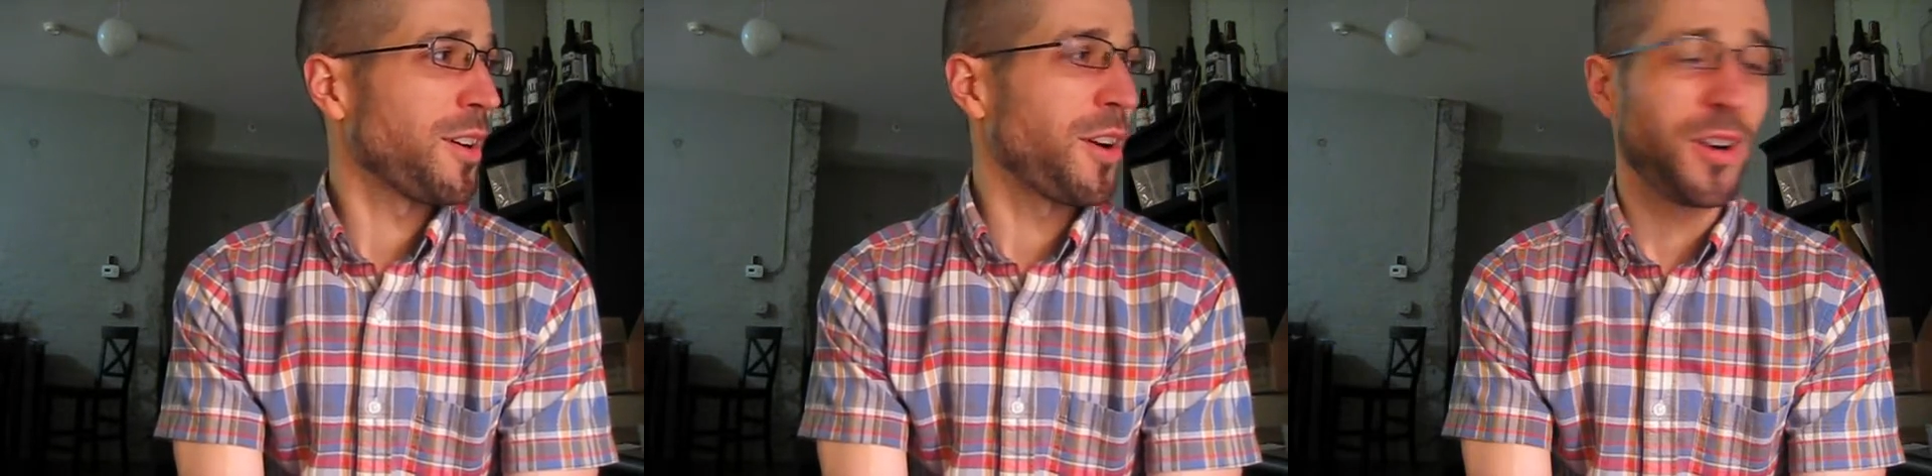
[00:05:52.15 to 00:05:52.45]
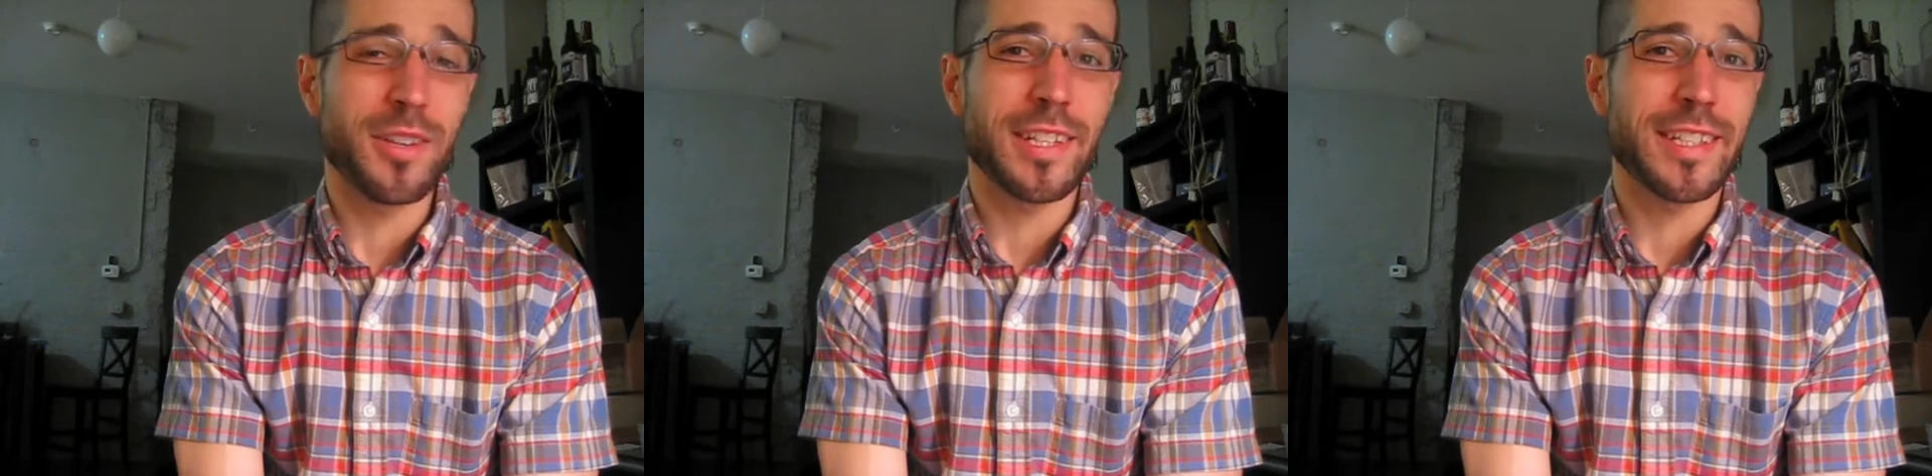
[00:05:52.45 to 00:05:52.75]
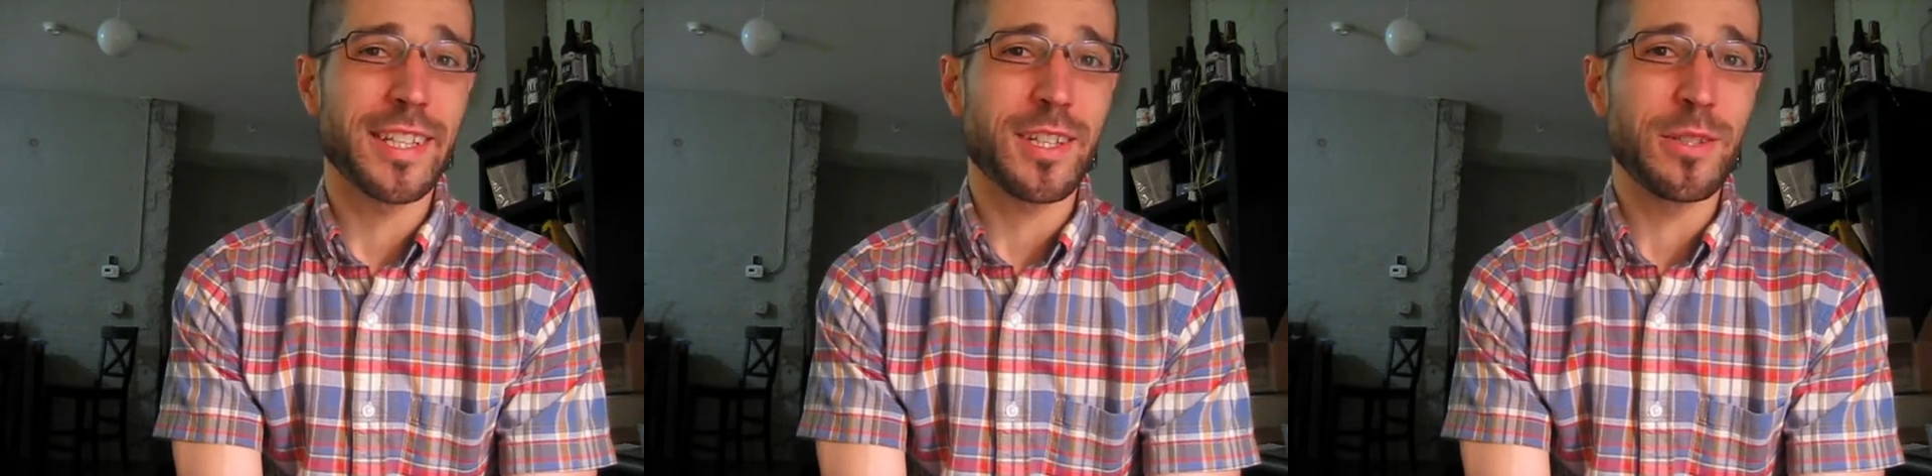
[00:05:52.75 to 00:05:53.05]
all
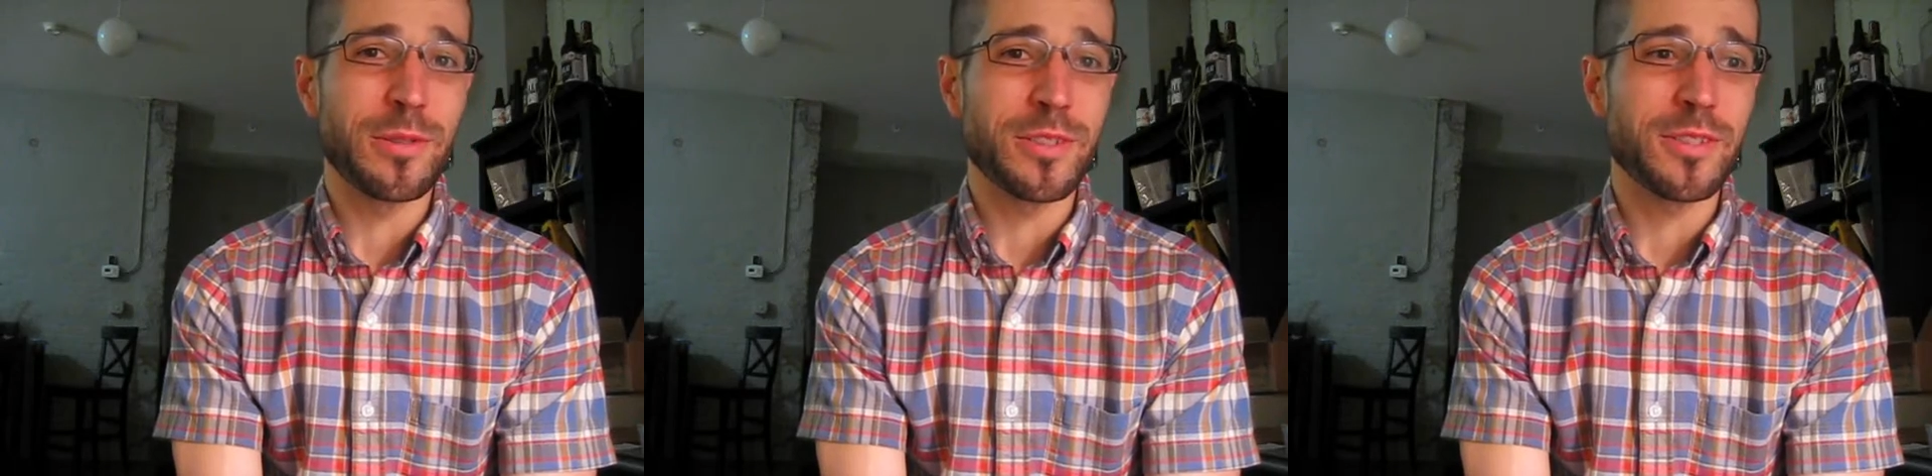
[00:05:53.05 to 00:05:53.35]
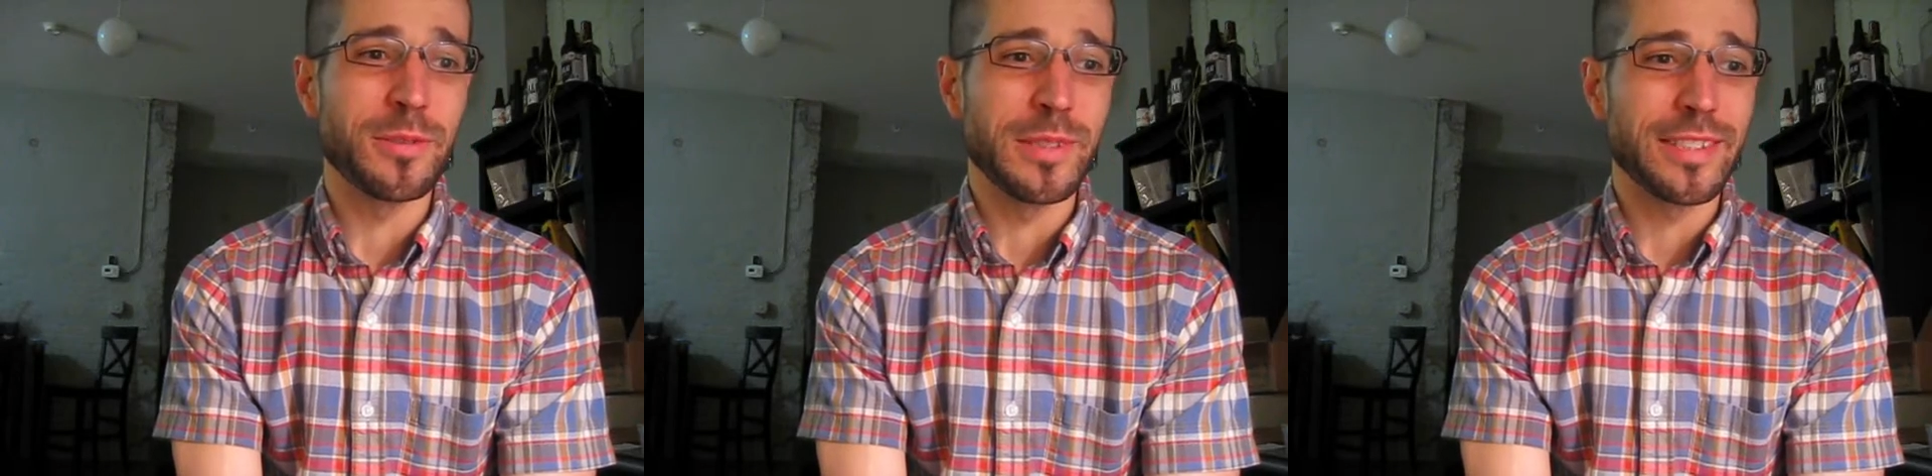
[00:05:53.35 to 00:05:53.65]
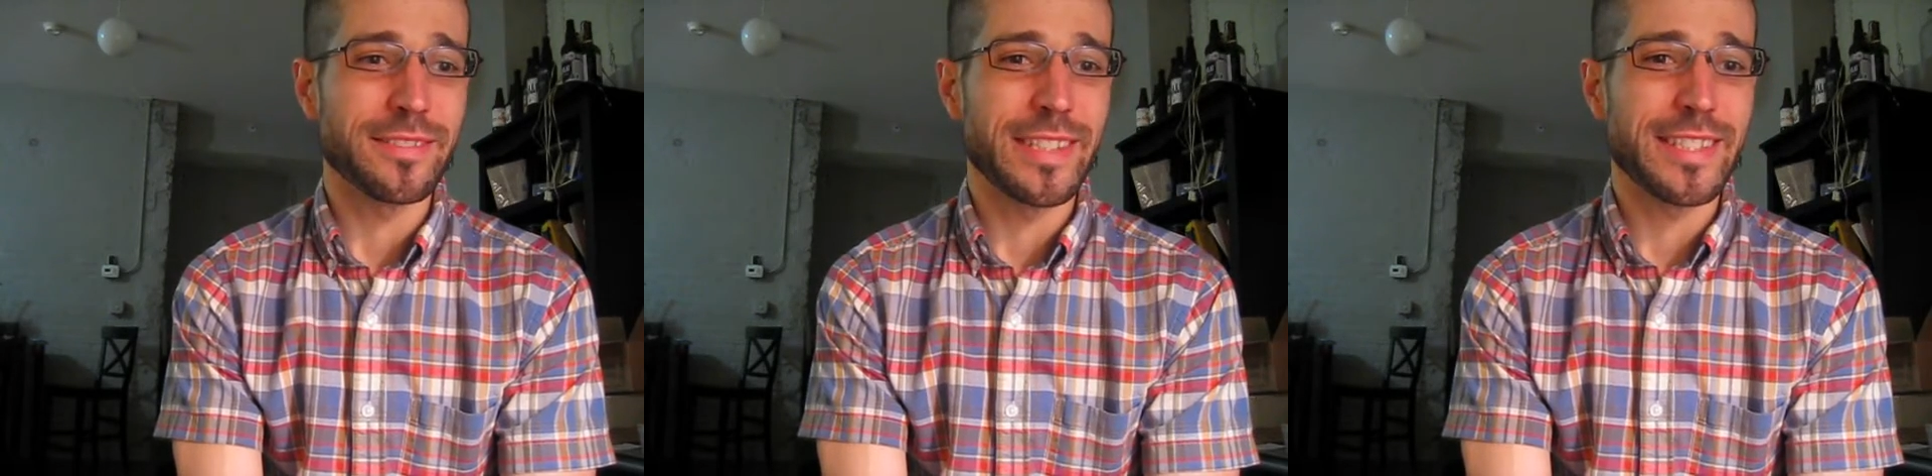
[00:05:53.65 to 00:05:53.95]
that code is
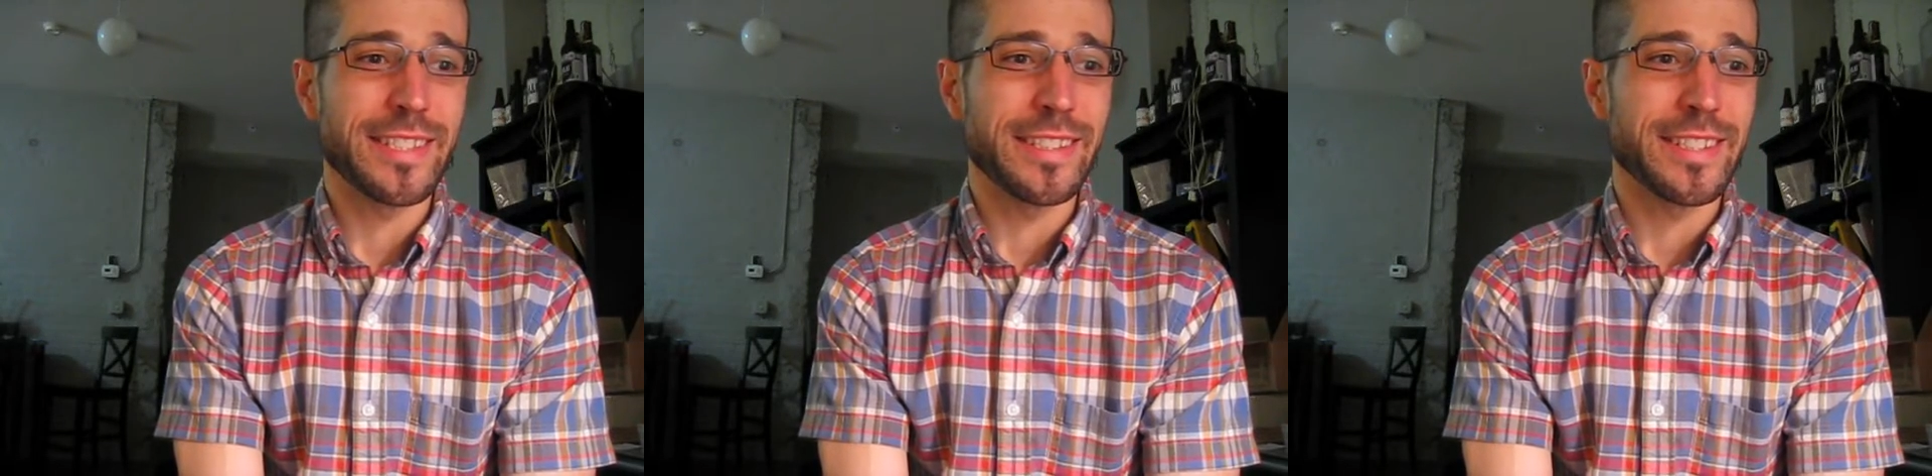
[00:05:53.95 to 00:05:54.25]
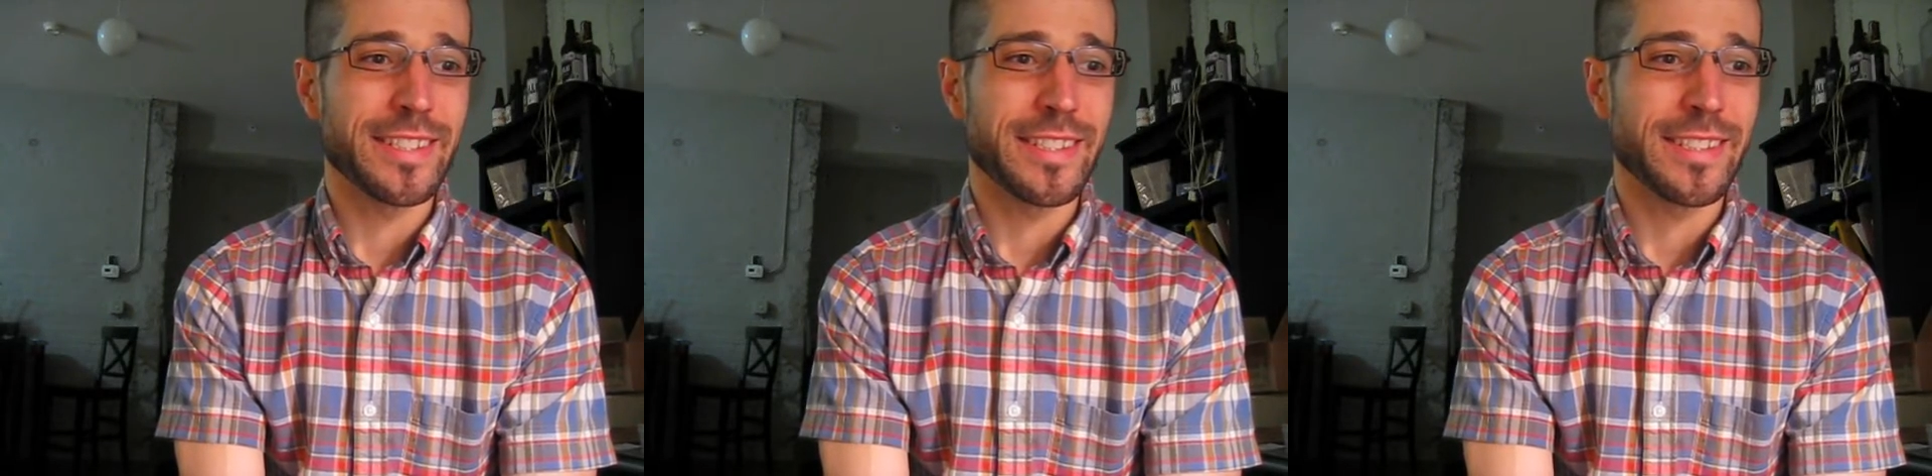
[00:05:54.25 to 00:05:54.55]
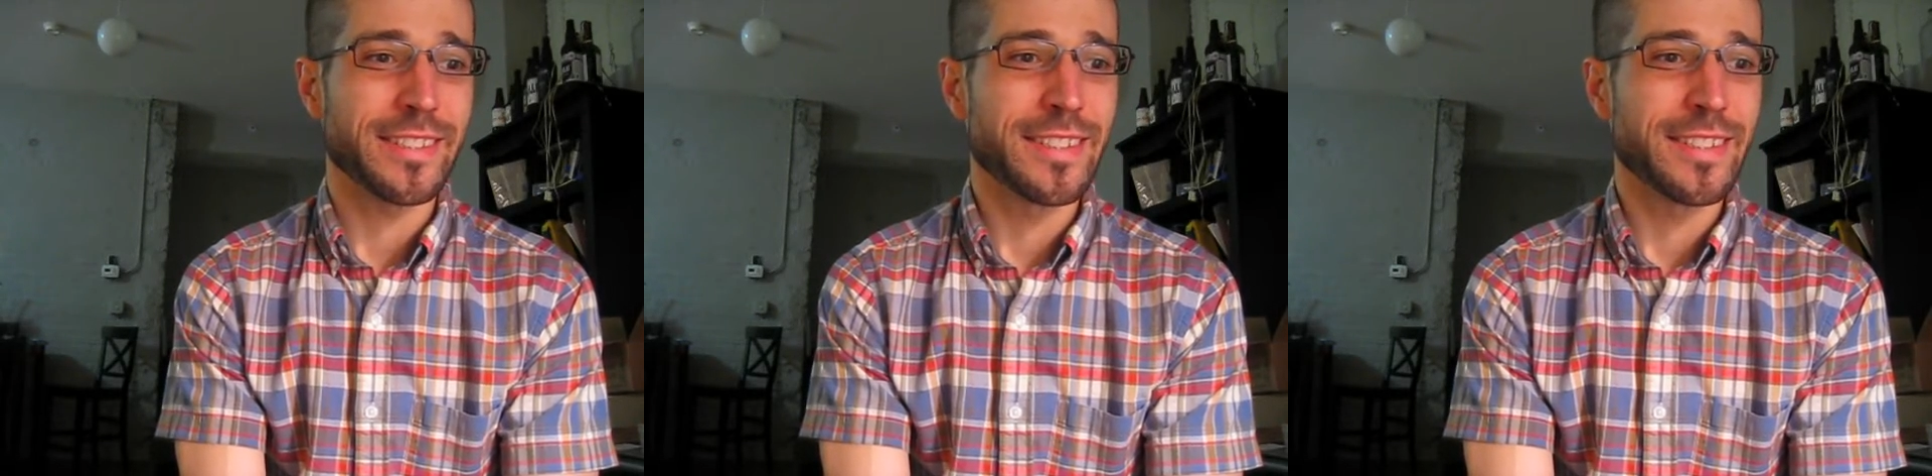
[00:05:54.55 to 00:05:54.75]
doing that's in this thing.